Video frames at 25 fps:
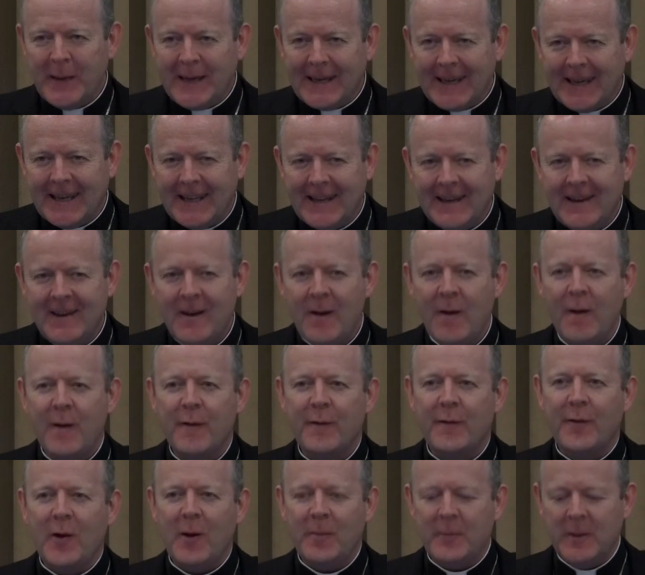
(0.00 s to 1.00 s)
begin
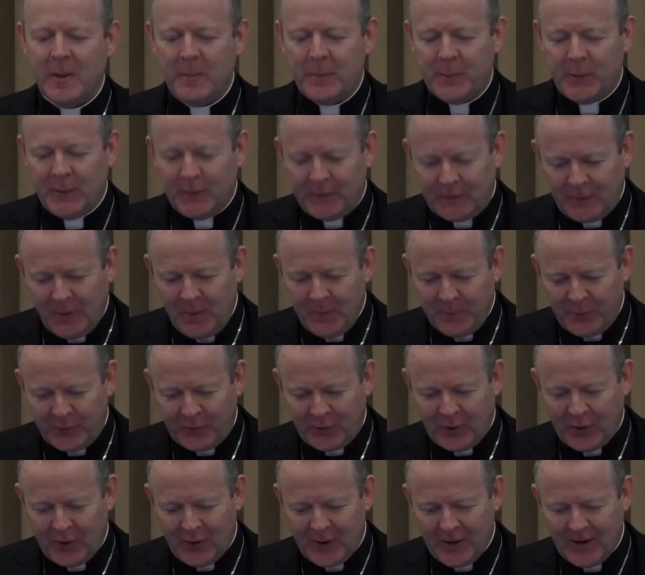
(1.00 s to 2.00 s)
from the
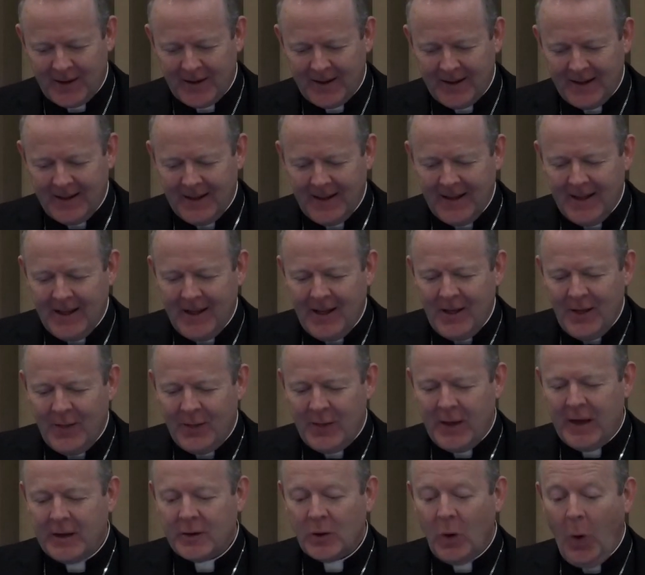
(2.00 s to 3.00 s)
presumption
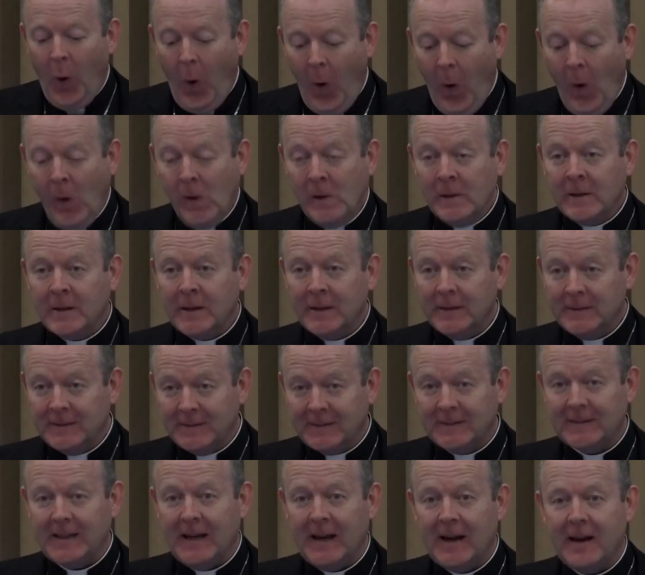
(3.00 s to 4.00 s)
that all
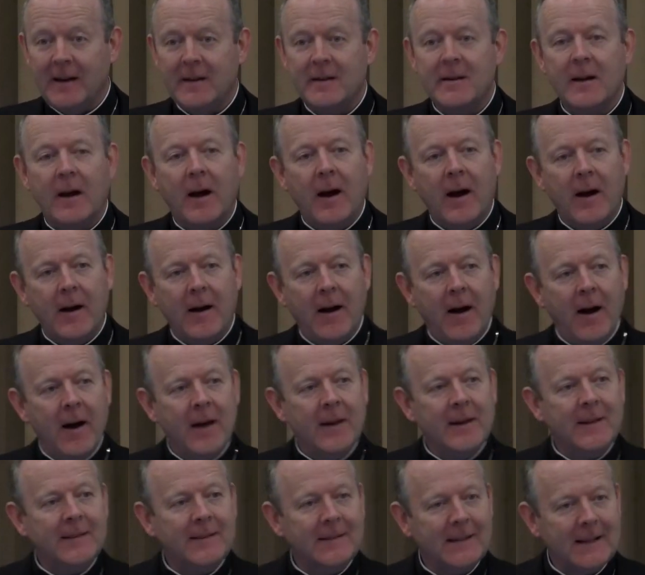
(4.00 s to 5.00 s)
concerned are
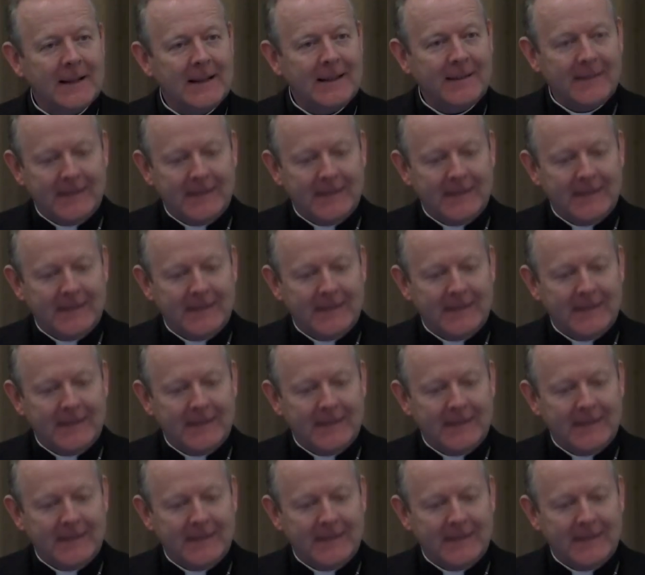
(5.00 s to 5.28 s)
honestly